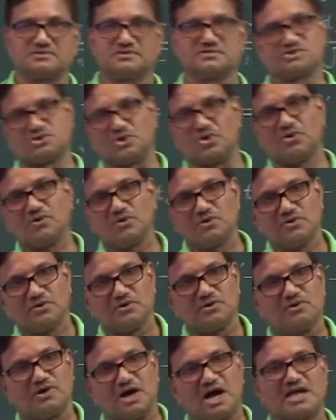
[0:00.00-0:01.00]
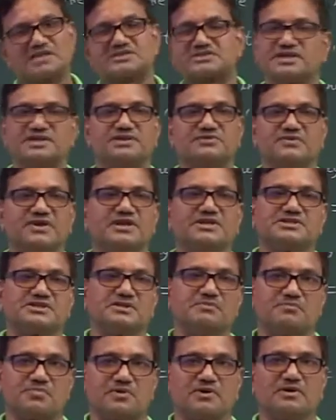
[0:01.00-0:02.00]
So answer is very
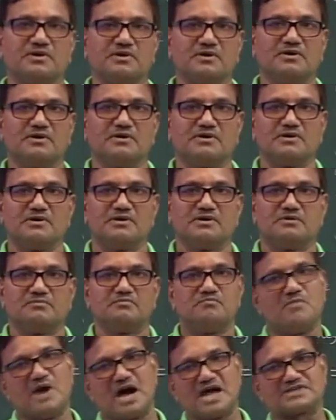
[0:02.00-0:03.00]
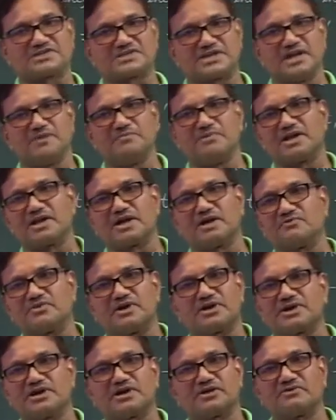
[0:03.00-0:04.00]
simple. Mass can be
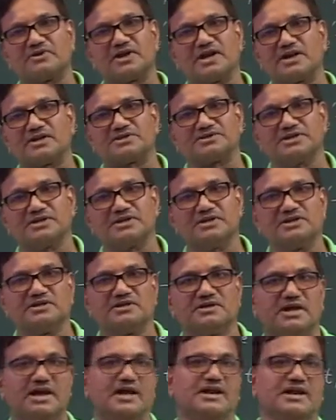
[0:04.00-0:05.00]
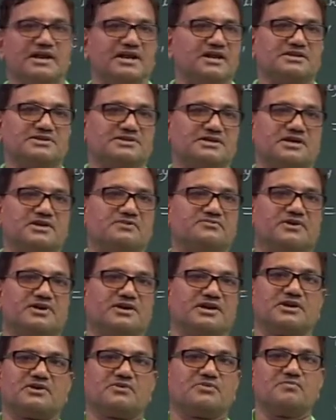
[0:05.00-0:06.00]
converted to energy and energy
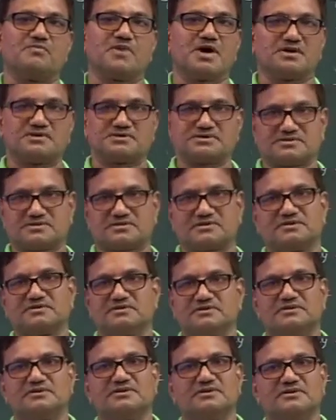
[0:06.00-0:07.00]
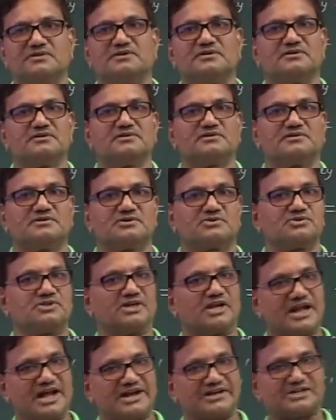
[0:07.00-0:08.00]
converted to mass. To the
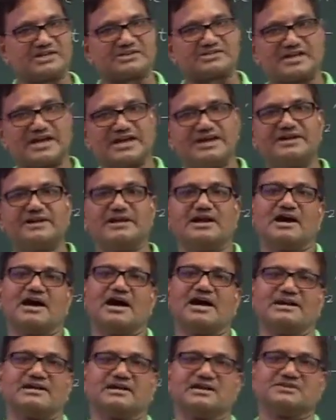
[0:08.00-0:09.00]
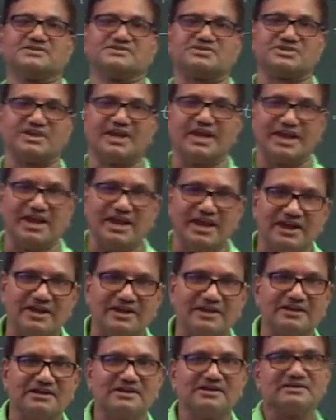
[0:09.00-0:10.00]
lighter side, I can say
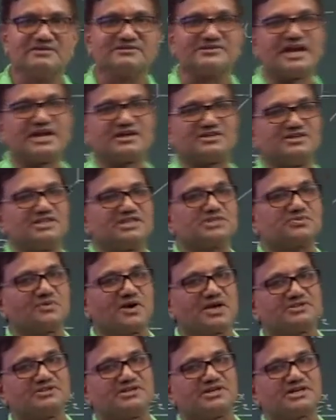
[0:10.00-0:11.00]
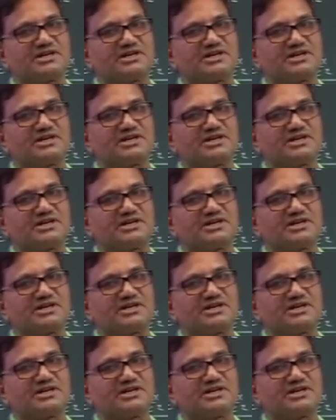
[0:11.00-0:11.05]
that this was the